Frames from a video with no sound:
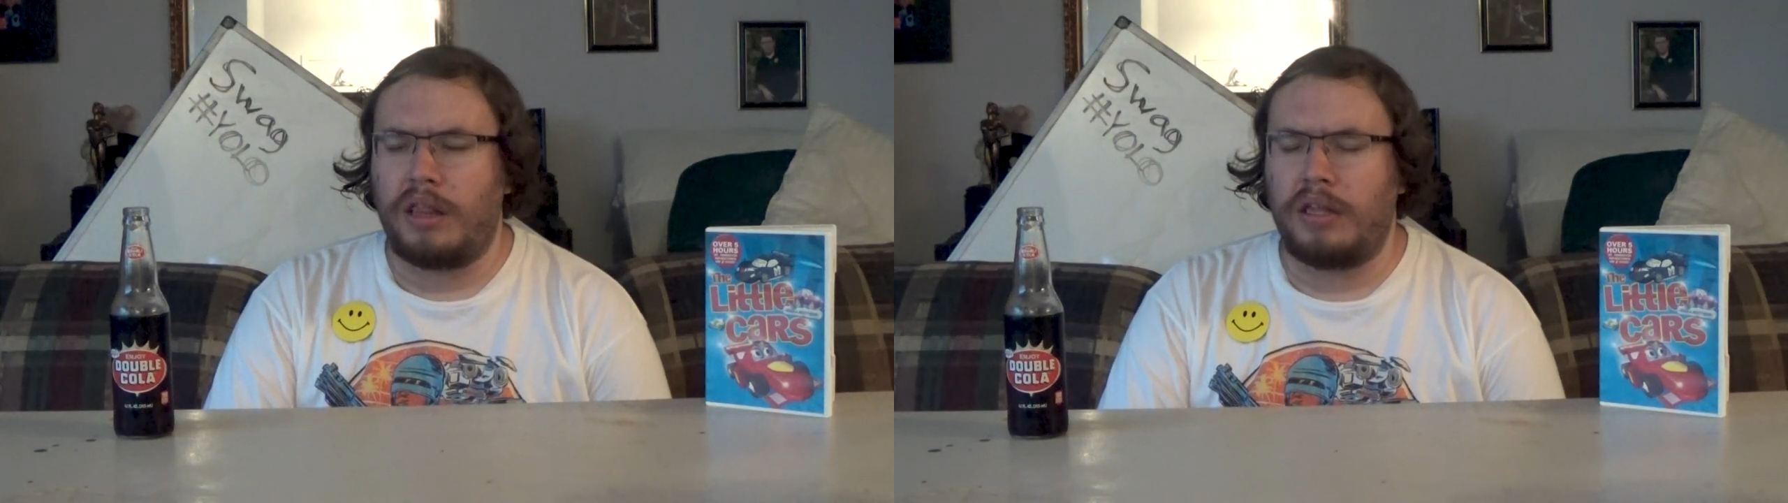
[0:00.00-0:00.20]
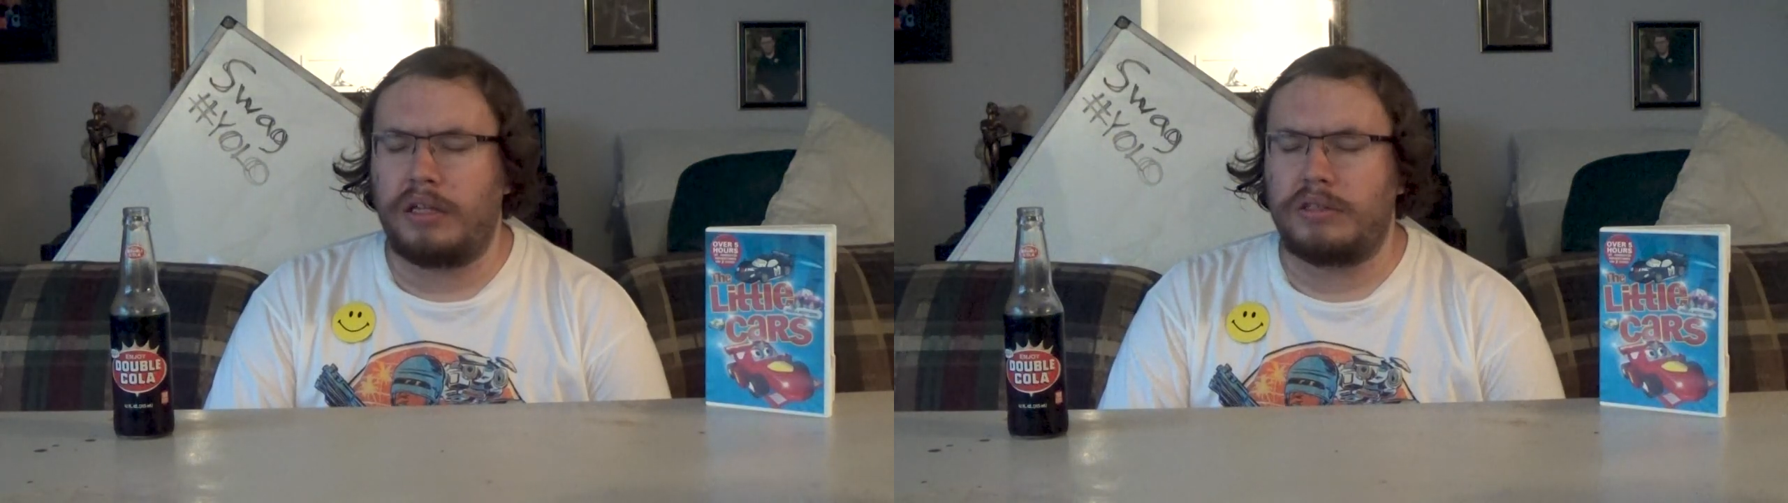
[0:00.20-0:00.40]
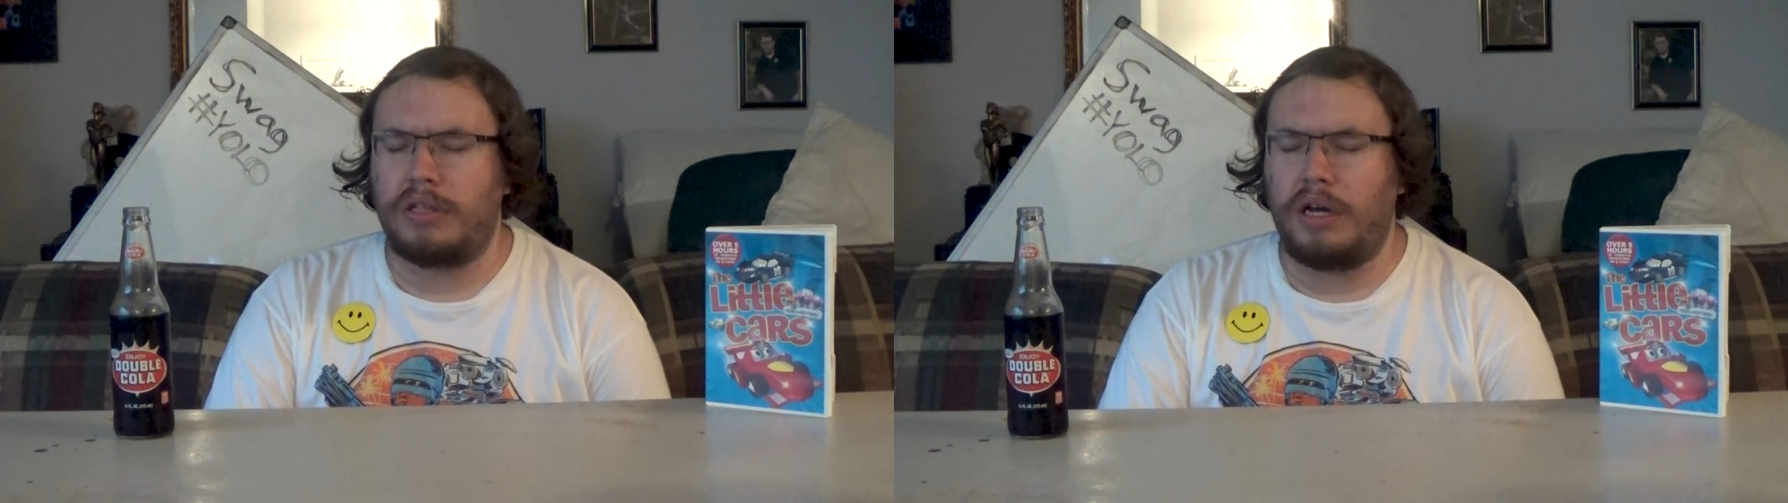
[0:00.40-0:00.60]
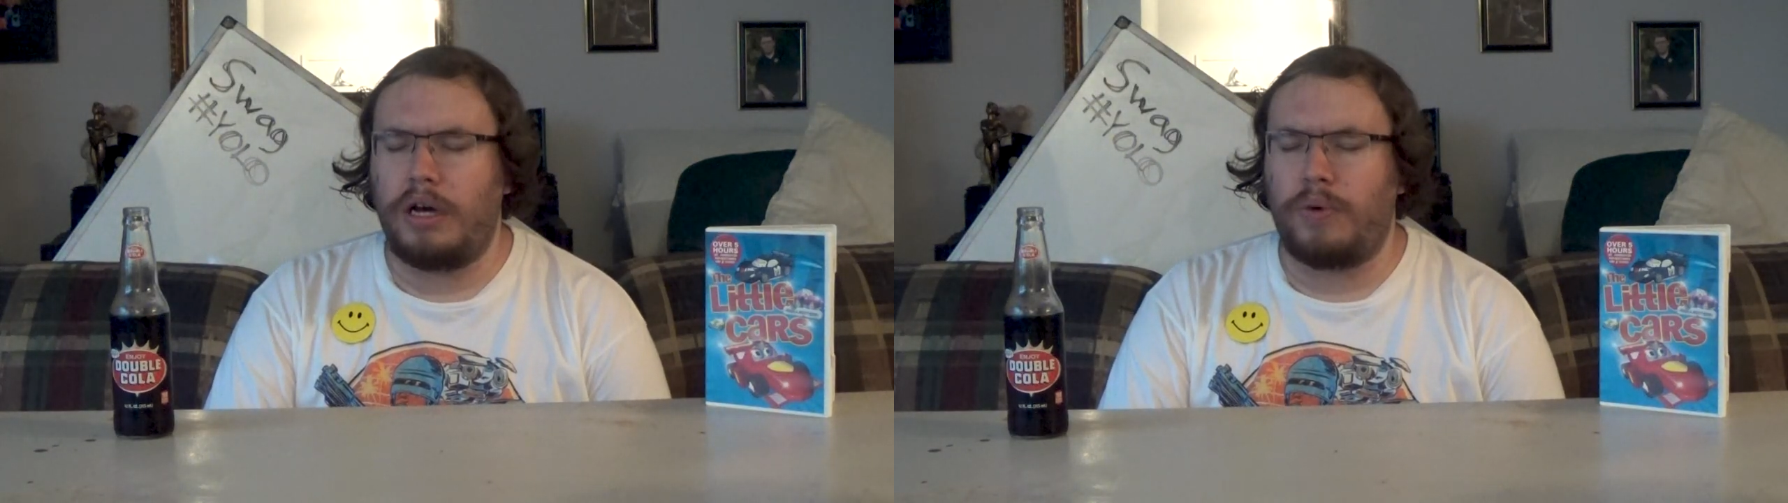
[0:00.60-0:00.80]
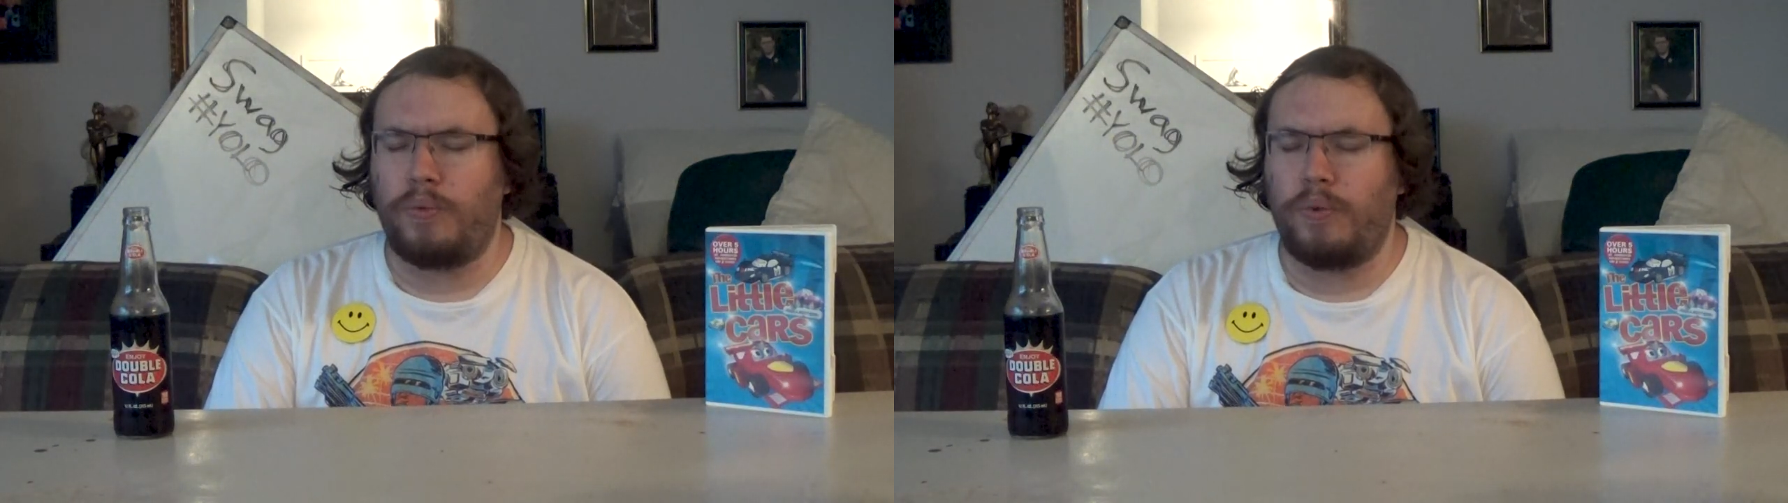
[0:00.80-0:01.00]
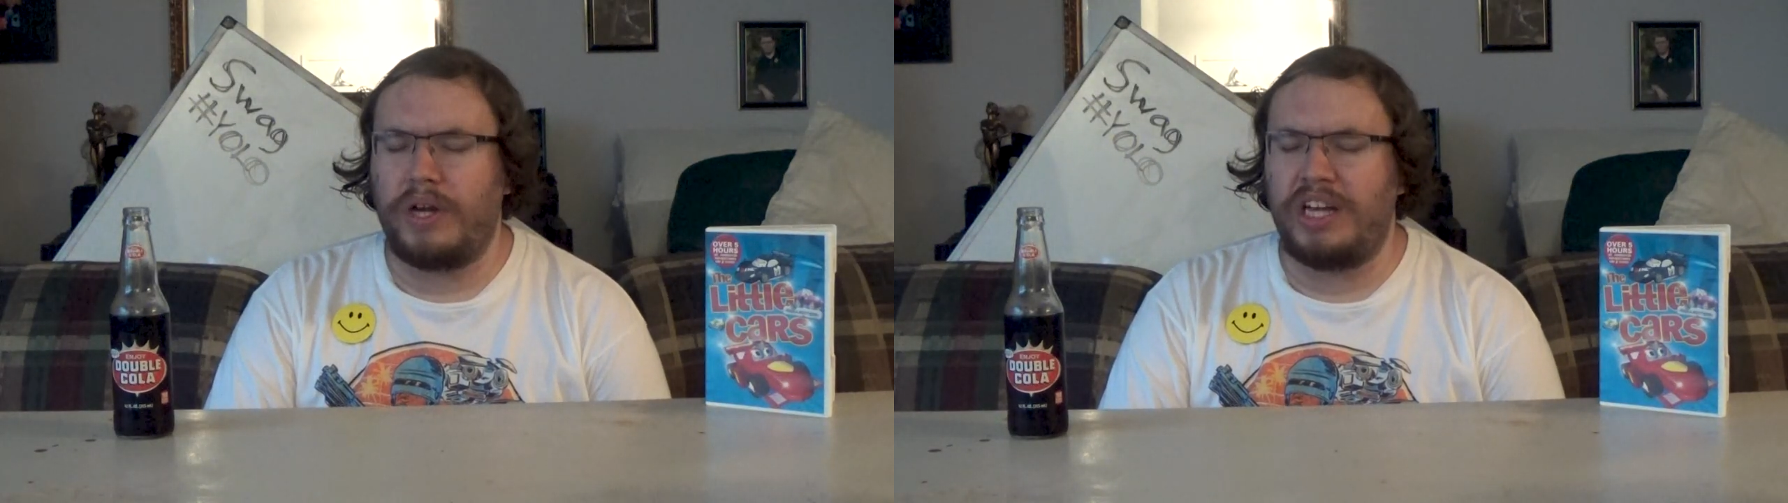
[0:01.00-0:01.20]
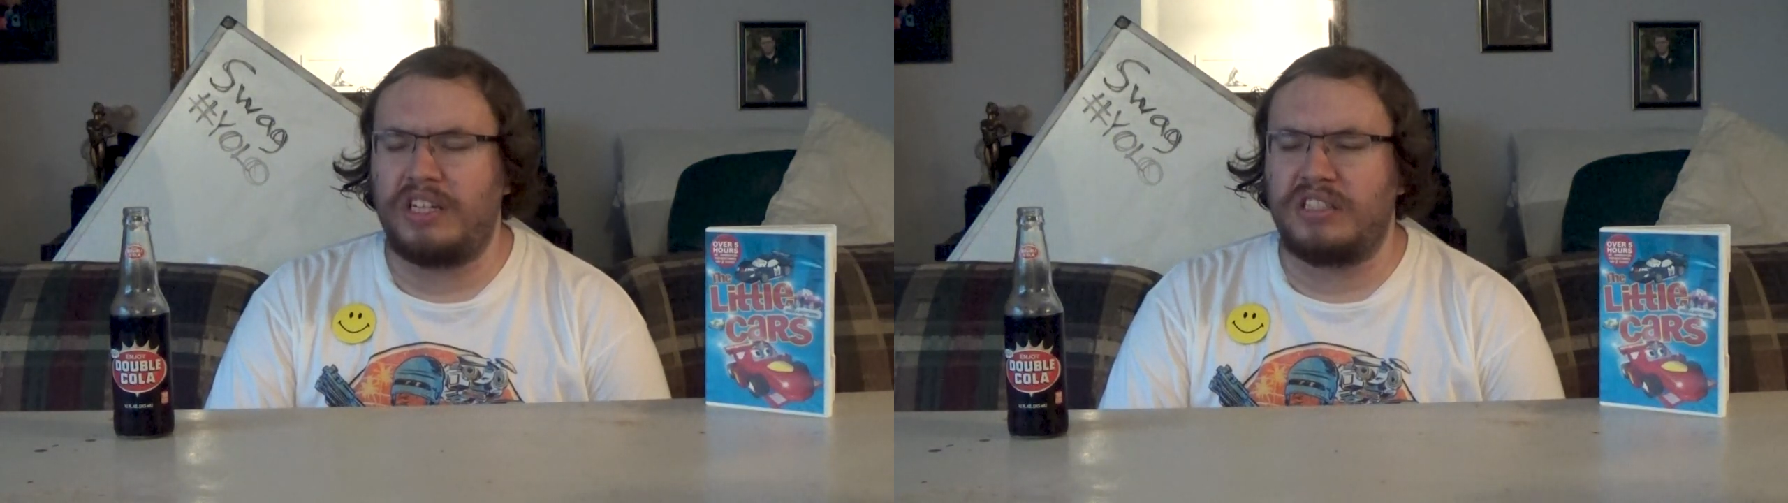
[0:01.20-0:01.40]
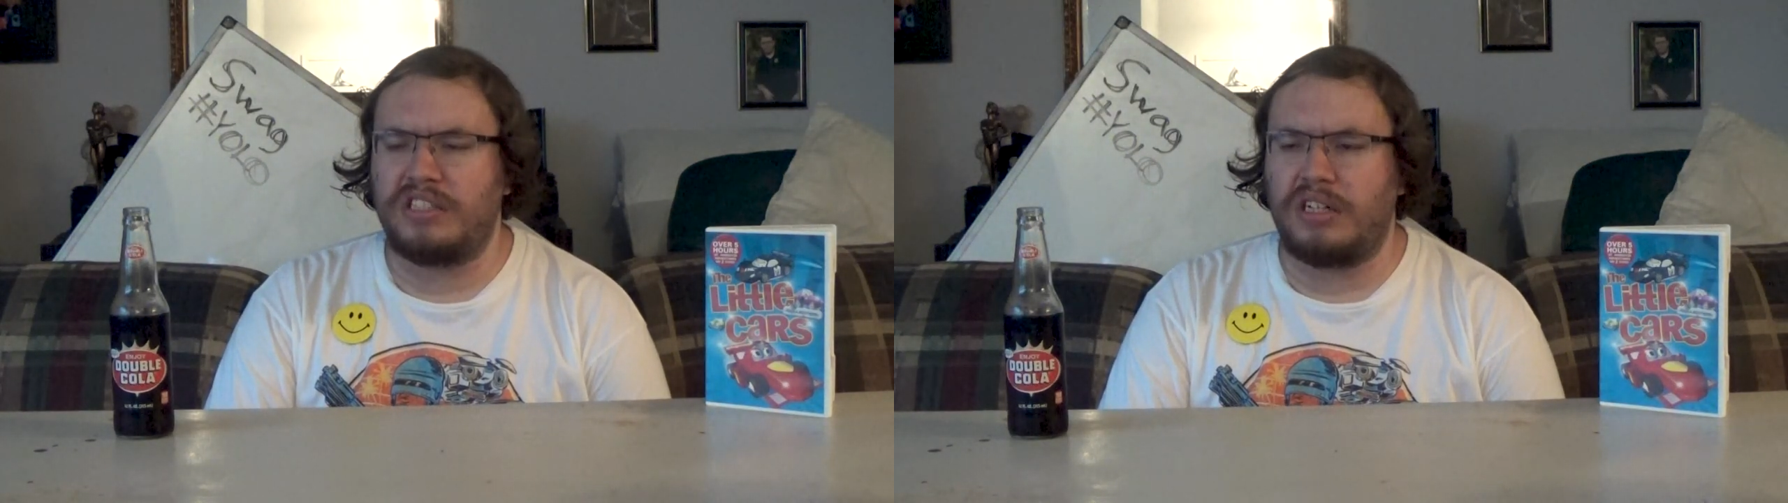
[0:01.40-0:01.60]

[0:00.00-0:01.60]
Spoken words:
There's not wings